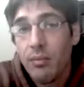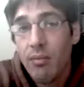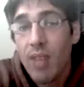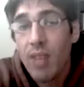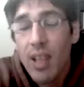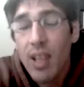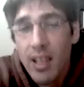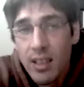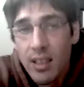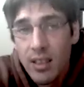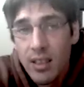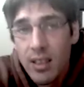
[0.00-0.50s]

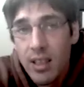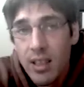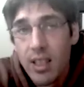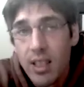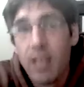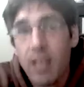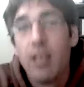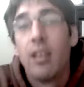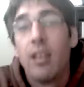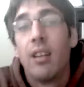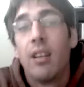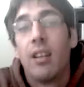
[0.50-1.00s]
It's the
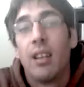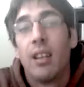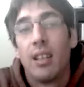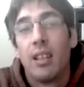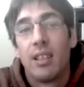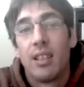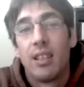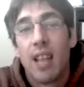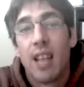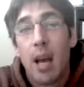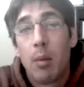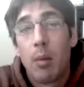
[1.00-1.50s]

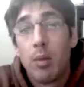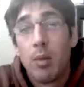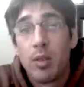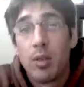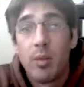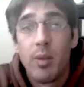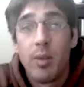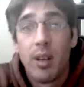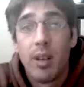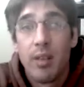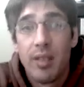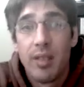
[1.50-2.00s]

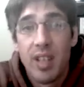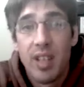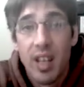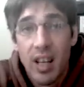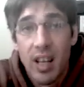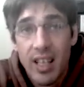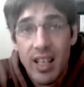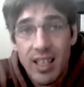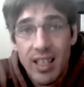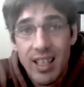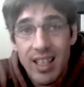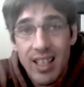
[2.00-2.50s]
establishment of the
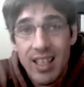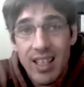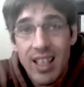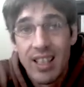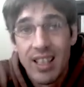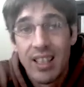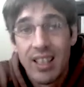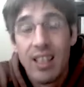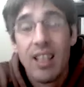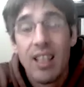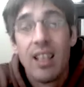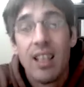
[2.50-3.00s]
idea that,
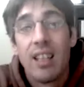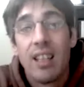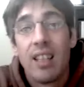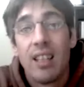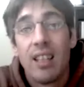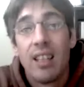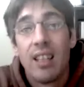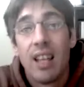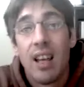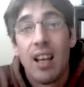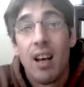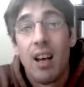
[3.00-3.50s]

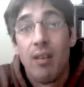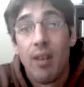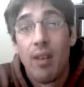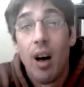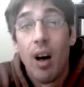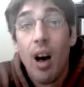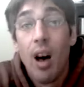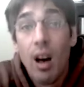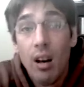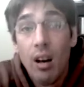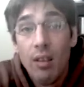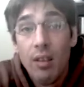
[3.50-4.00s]
of,
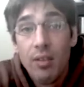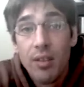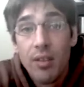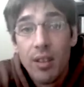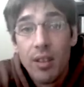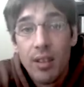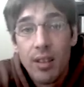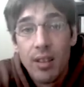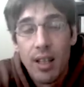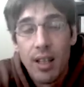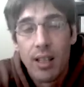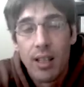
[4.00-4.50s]
of
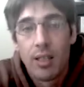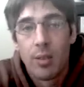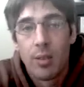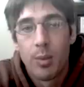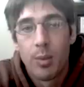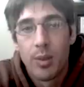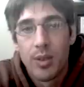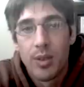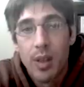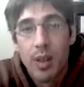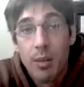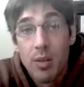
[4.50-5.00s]
that it's a
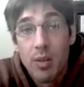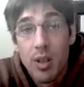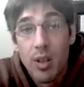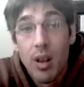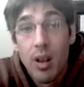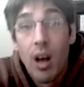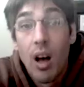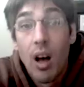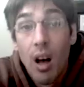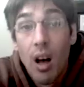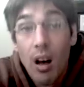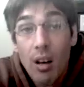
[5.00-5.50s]
perception
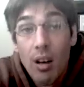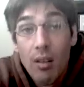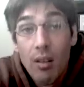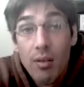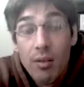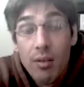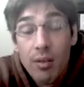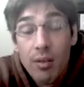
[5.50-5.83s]
of